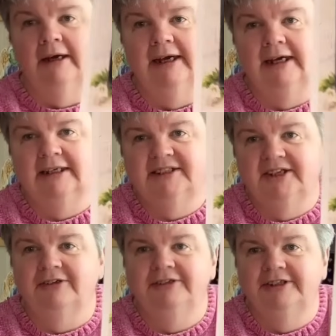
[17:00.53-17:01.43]
is
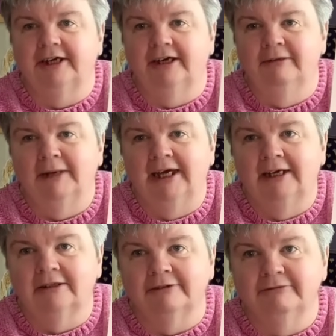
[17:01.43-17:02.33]
Yonder by
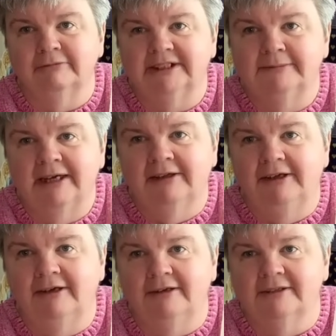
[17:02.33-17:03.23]
Hello from Liz
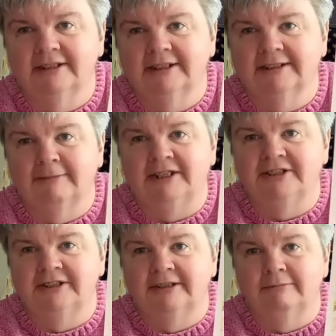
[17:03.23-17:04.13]
Mathews. As I
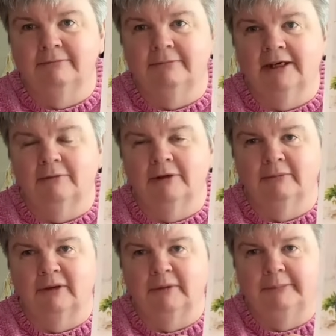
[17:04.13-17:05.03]
mentioned in one of
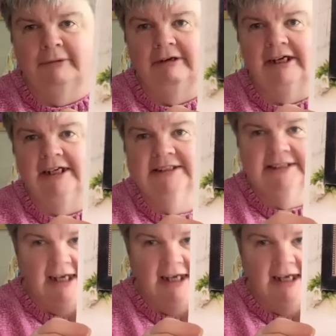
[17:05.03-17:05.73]
my whip parades,